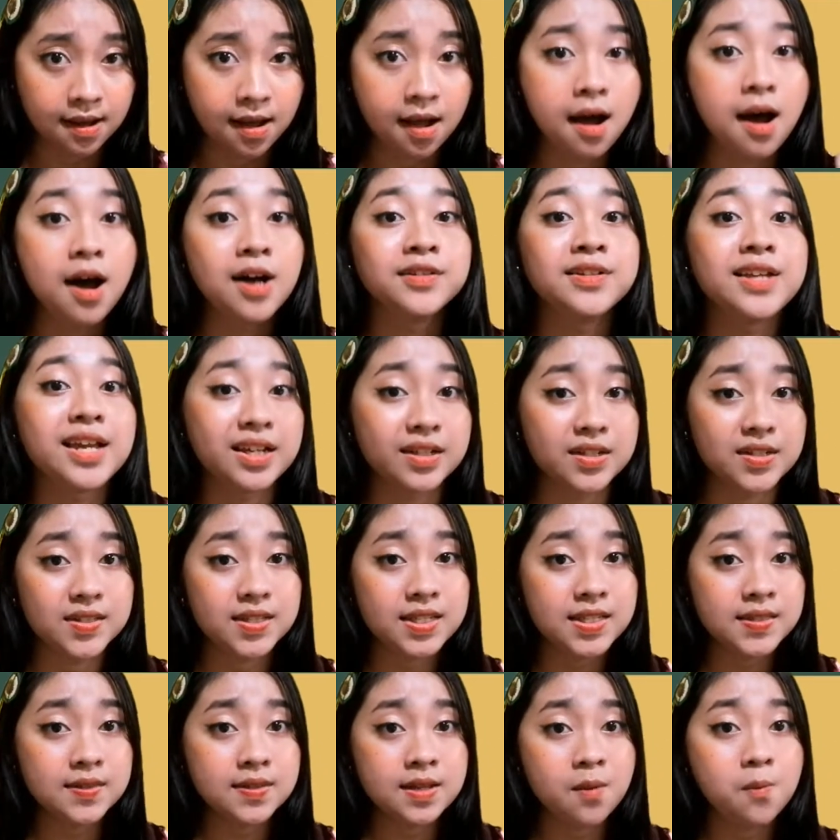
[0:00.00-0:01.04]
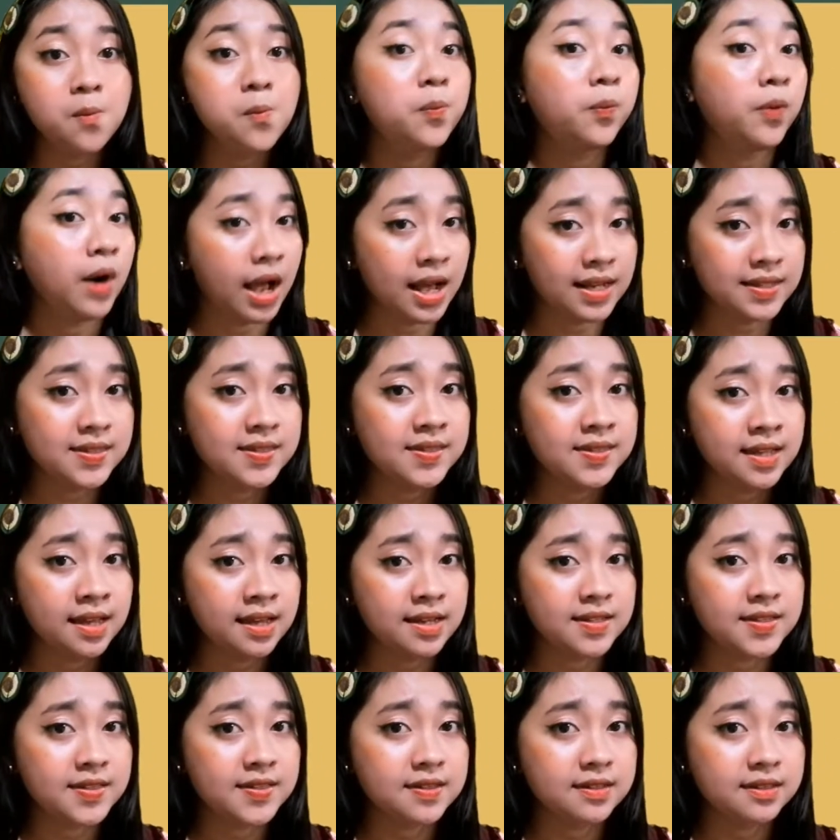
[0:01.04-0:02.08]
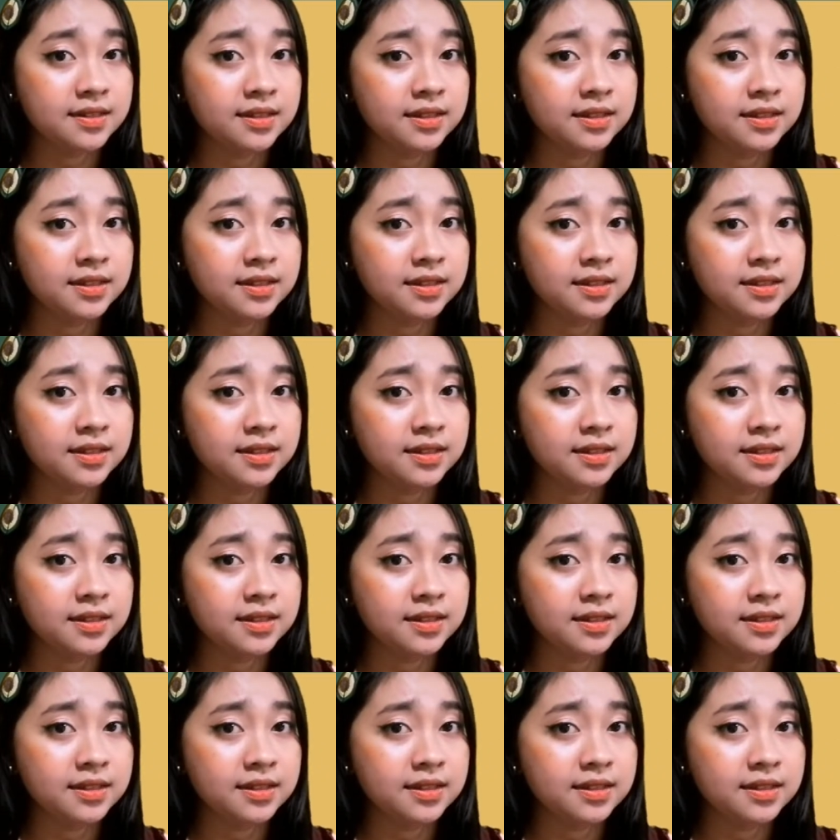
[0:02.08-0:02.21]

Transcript: on ecosystem processes.